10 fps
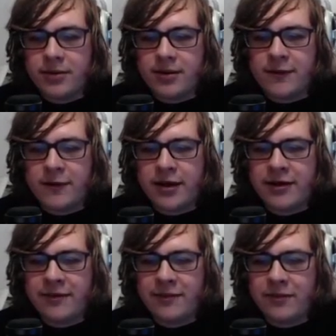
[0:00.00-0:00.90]
If
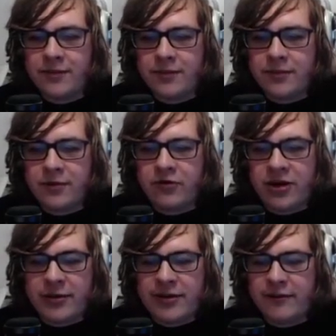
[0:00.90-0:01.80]
we
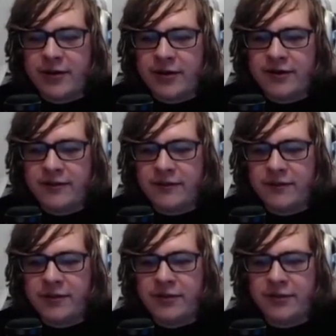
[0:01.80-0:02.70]
jump on them
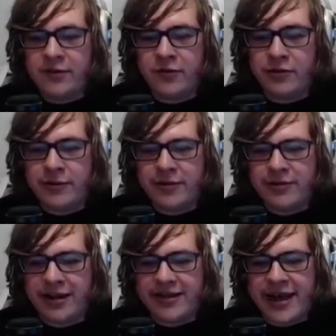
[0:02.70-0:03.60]
do like some short hops on them
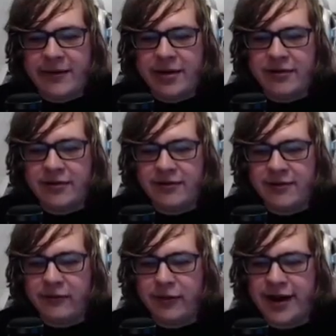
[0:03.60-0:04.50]
like that, we can
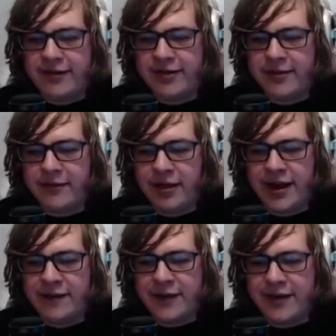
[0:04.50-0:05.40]
rise with them a
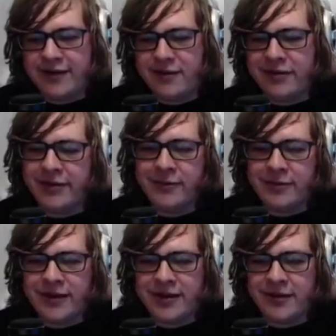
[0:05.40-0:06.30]
lot faster
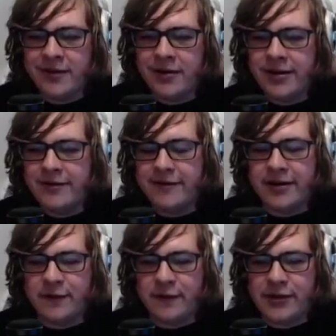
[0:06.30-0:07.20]
than doing like a
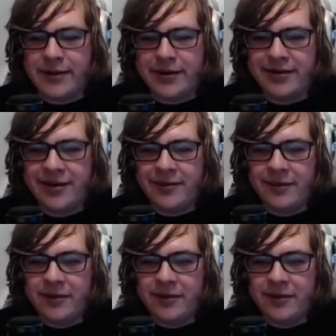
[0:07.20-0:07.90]
full up on them.